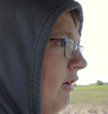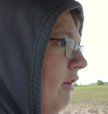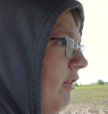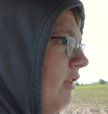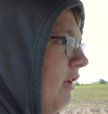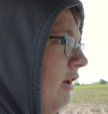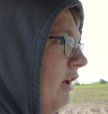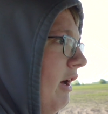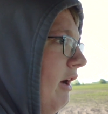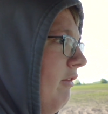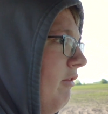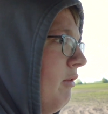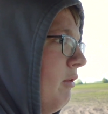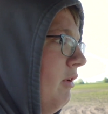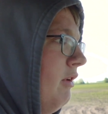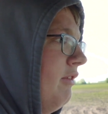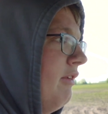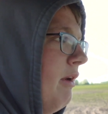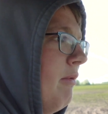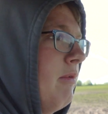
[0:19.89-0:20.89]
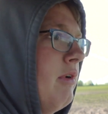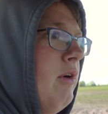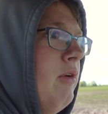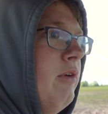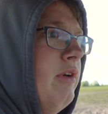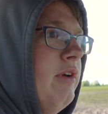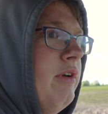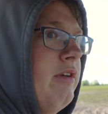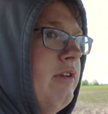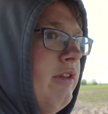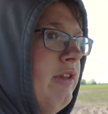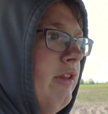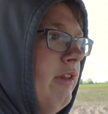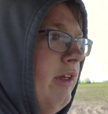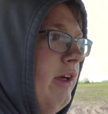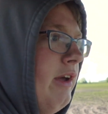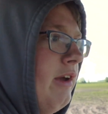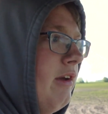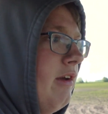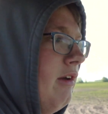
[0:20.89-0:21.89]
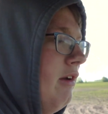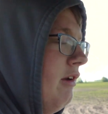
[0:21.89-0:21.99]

I think afterwards I'm going to the lake.